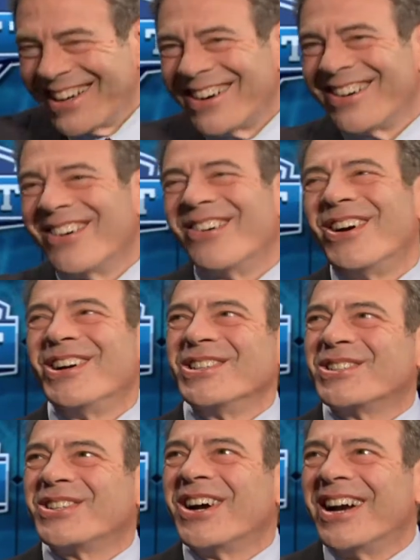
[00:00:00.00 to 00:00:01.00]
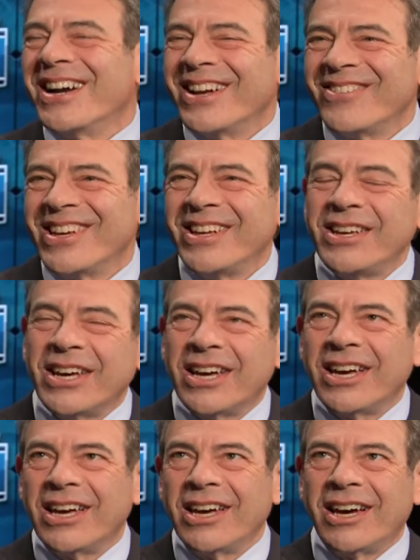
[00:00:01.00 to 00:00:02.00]
I, don't know where to start. I mean,
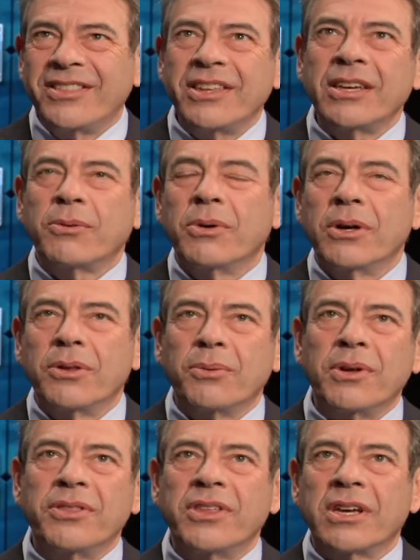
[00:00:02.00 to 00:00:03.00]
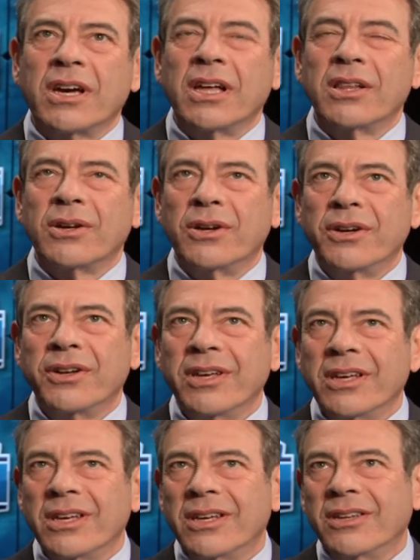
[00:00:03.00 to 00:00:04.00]
I, I think the one thing I learned
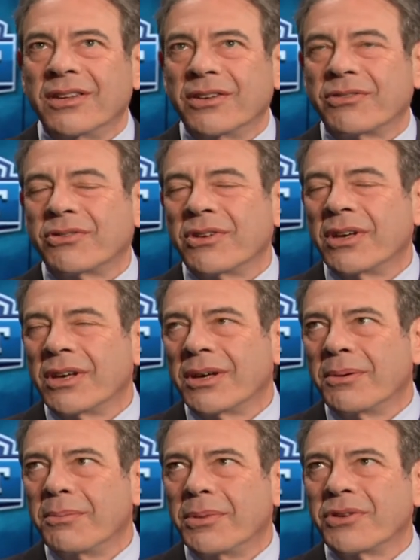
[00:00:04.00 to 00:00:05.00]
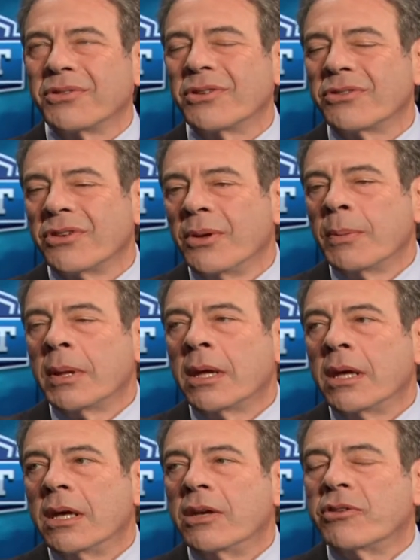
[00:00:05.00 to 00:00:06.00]
in this uh, business
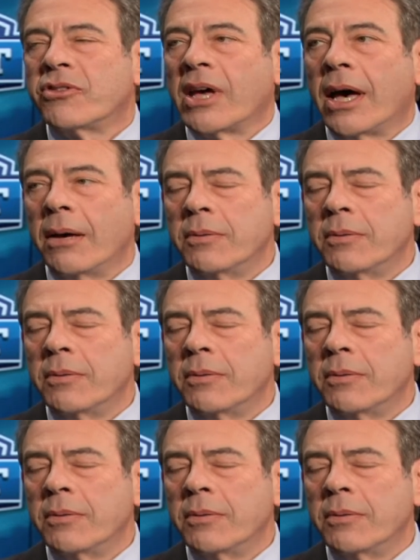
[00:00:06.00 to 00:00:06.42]
is that